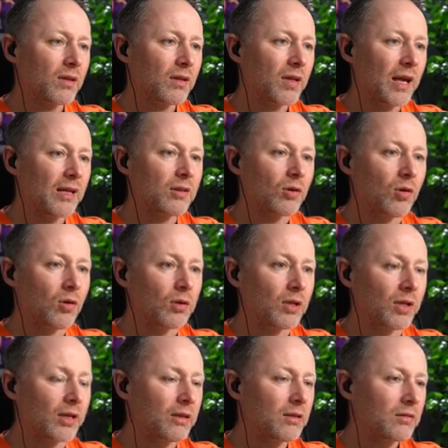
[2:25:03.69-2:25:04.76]
kind of
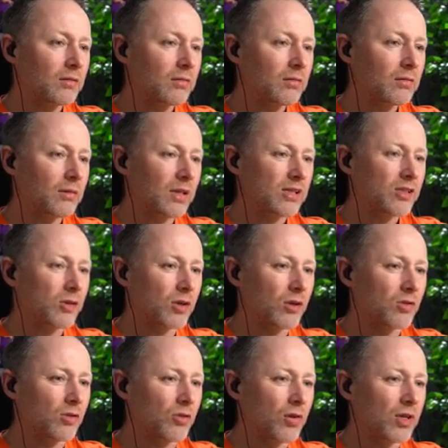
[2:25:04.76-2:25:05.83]
online, but I sort of
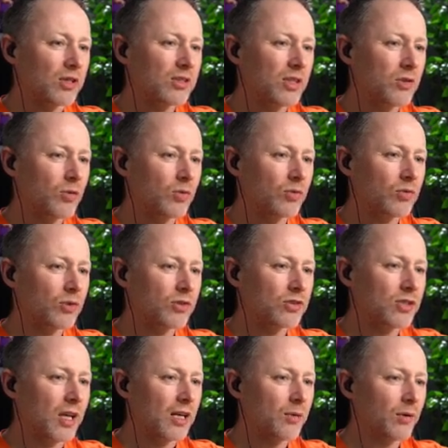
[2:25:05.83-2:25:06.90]
knew it, and he said, don't trust
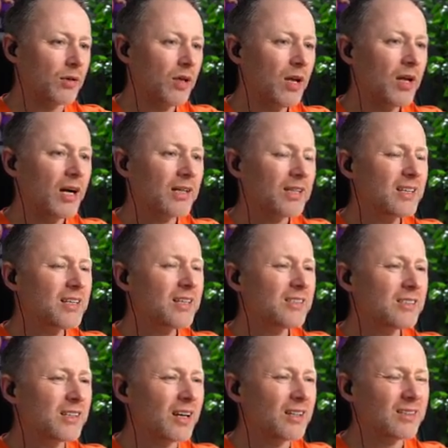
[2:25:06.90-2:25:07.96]
anyone. I think he
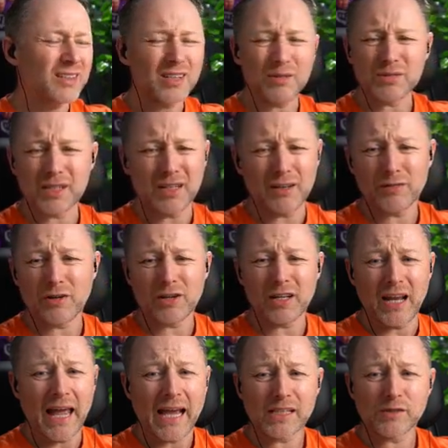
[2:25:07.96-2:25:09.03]
was into fucking
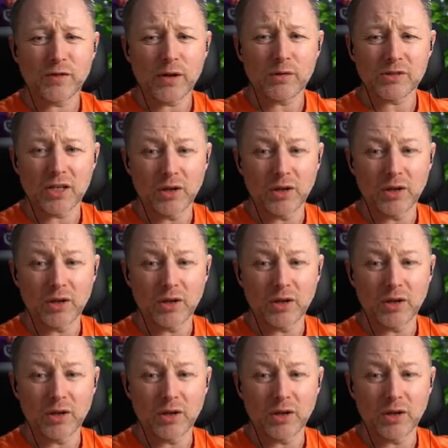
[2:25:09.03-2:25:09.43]
X-Files and